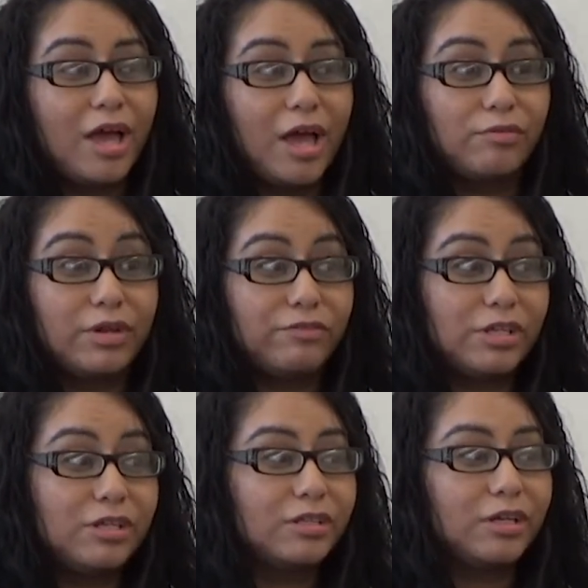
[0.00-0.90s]
And if
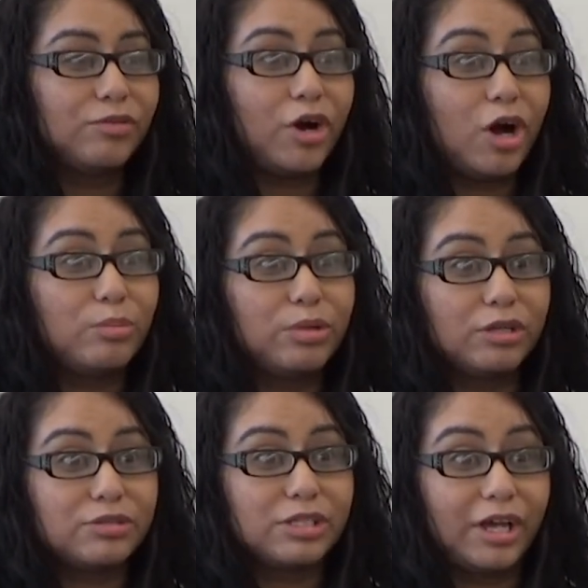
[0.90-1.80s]
anything, we're all
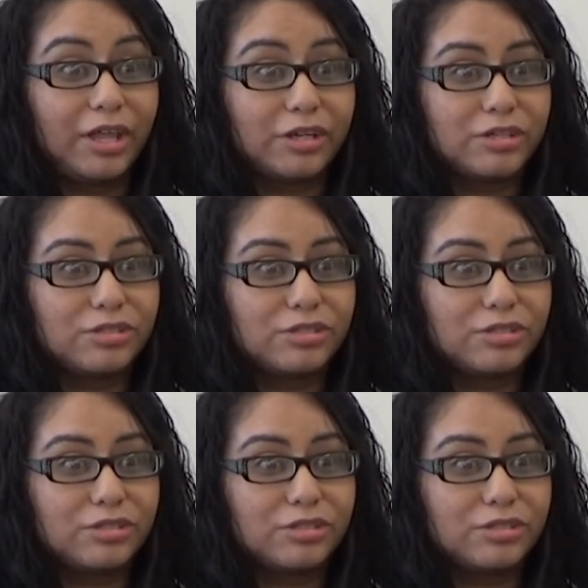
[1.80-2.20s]
below together.